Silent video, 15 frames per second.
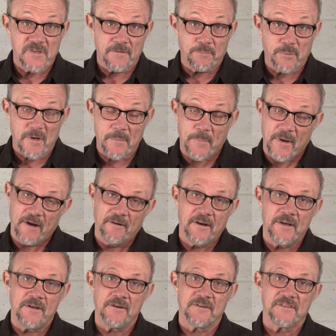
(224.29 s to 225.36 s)
of
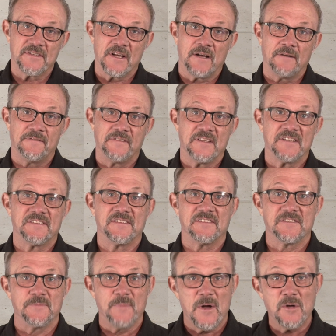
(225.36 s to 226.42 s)
preparing yourself, this
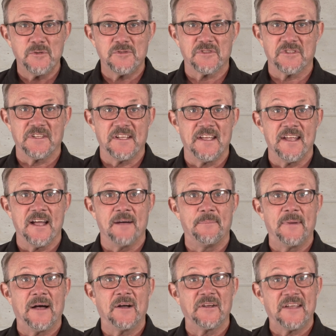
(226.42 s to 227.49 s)
is mostly
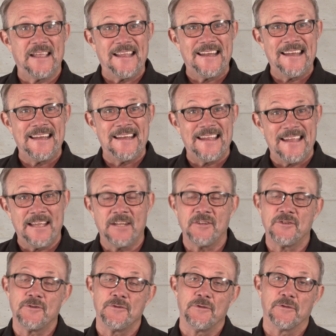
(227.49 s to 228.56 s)
about getting
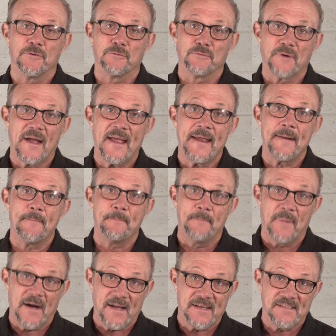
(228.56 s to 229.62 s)
into the right
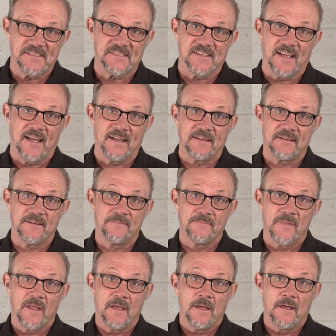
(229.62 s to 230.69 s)
mindset.
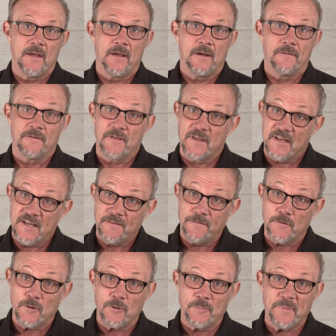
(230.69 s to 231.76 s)
For the
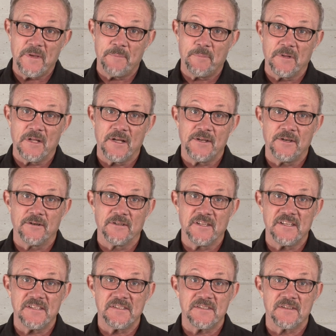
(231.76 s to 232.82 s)
difficult people on your
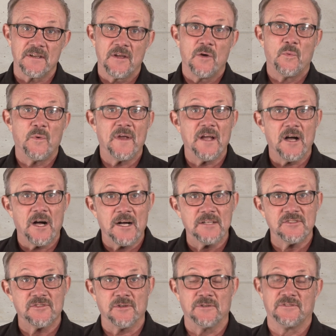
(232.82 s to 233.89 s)
list, we
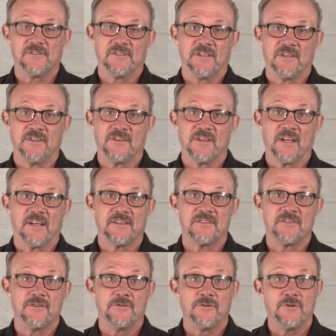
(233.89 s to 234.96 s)
also
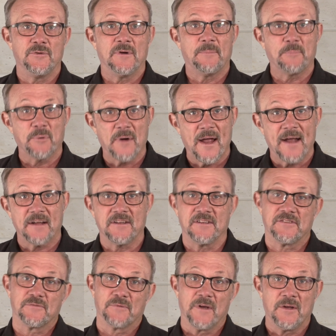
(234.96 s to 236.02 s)
suggest you do a
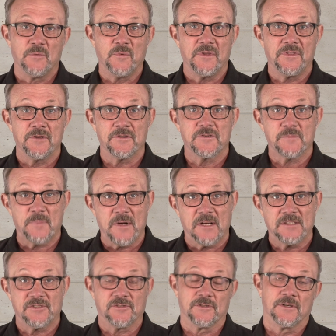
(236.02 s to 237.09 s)
practice run with your
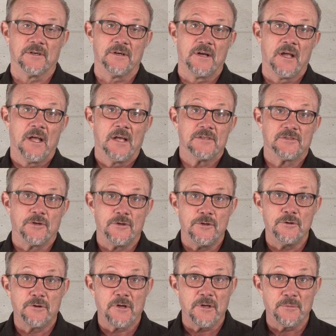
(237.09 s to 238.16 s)
sponsor so
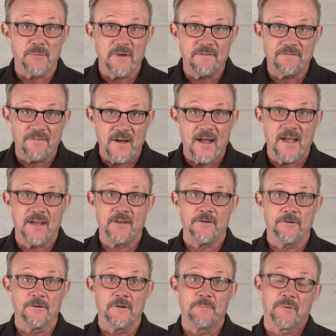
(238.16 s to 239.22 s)
you can refine
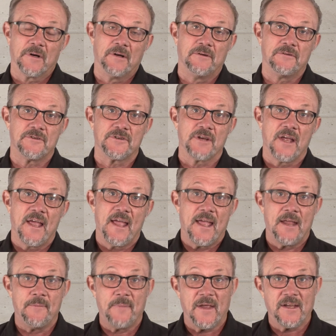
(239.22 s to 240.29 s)
your approach
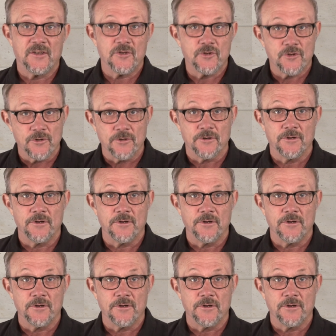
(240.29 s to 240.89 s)
and make sure